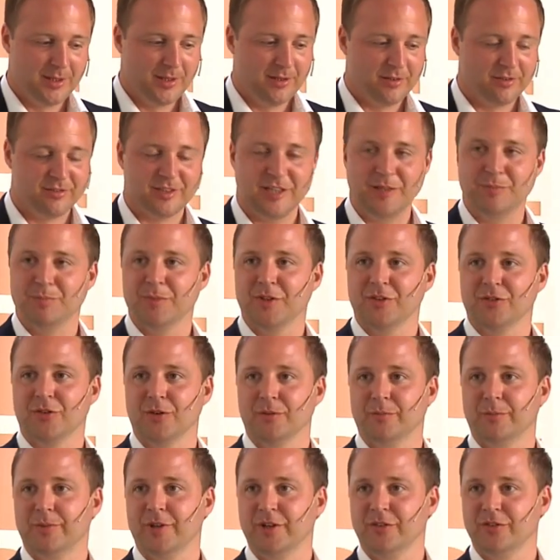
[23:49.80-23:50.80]
statement
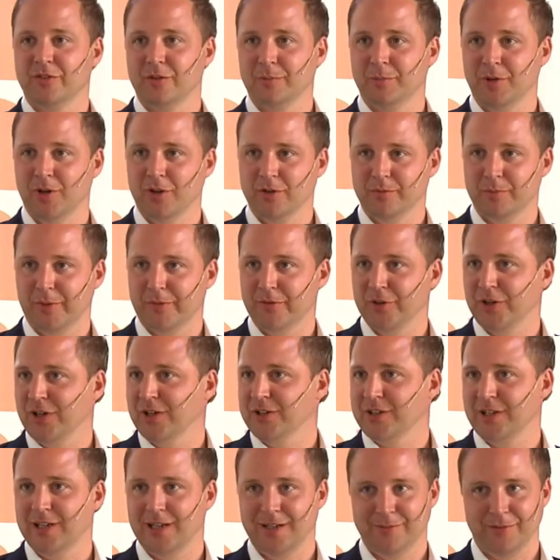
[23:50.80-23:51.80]
of principles, but we're
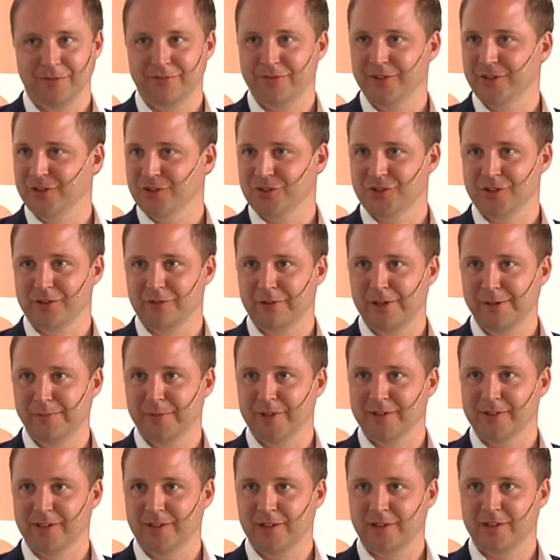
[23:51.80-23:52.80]
not going to have a finished
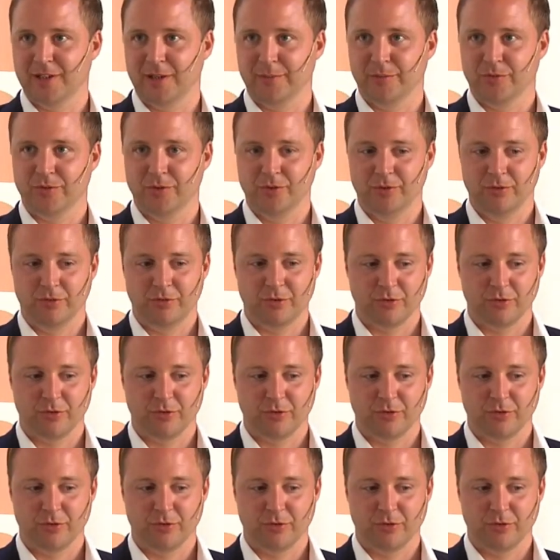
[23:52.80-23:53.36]
agreement anytime soon.